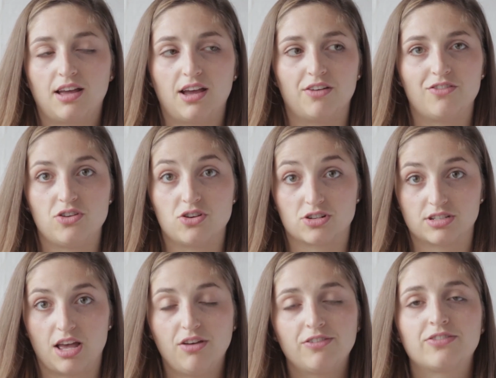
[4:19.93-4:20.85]
of
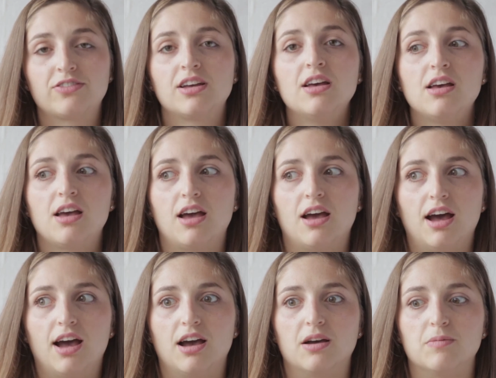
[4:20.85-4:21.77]
yourself?
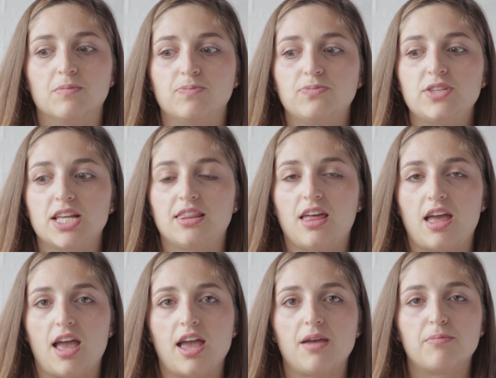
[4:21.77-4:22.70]
Did
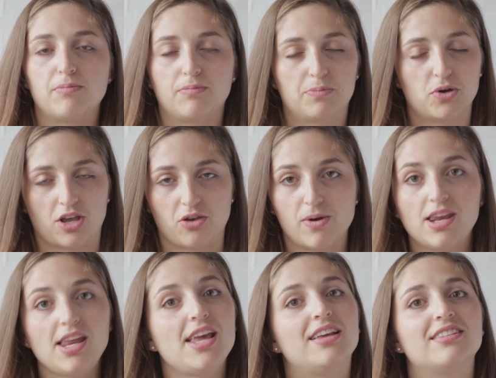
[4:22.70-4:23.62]
they put you at
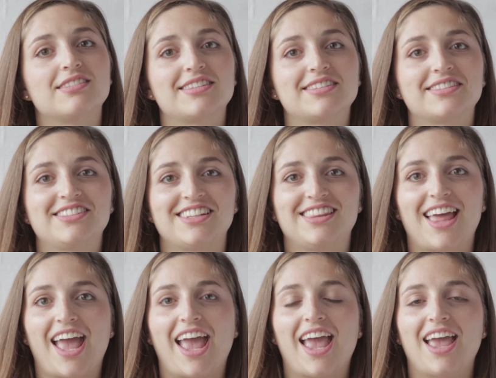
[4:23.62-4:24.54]
ease? Did
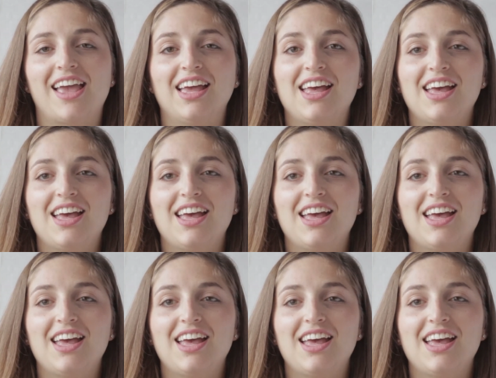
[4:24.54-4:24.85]
they